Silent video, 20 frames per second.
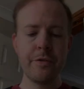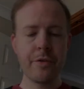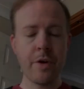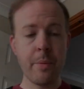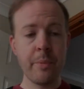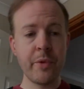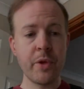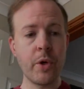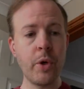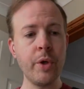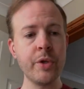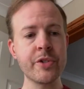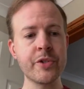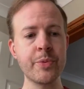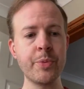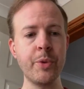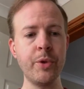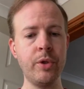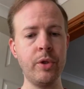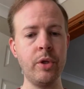From the
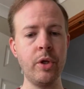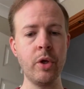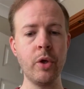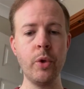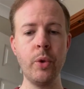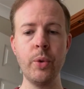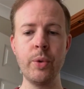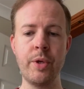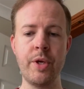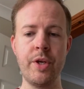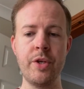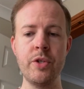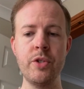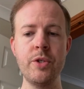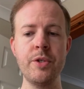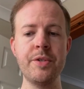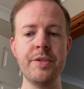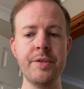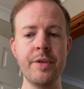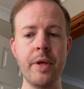Gospel according
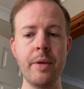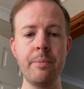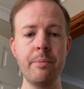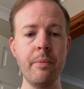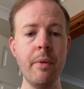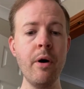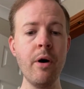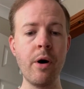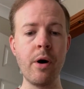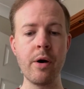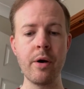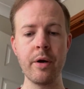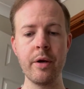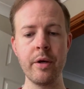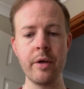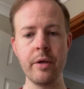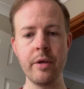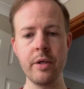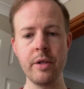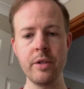to St.
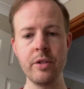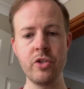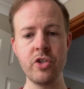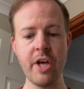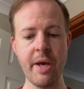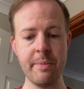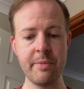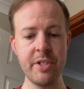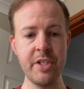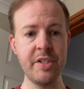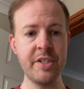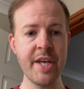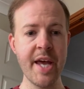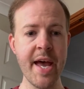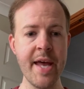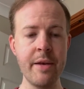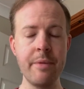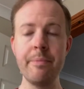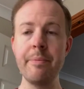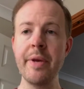Mark, chapter
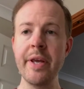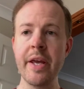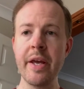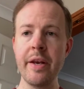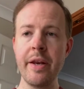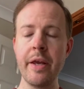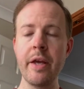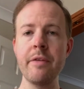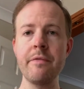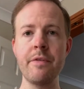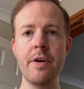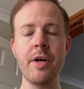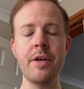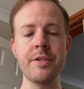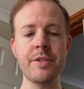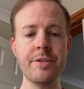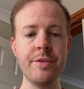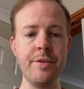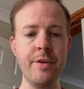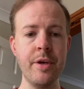10, beginning at
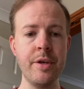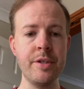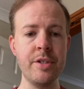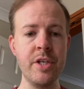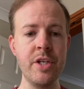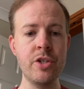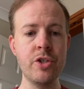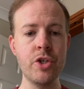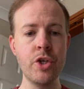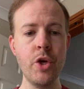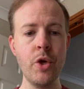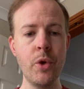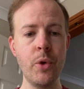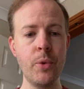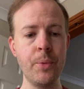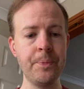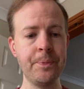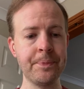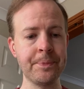verse 32.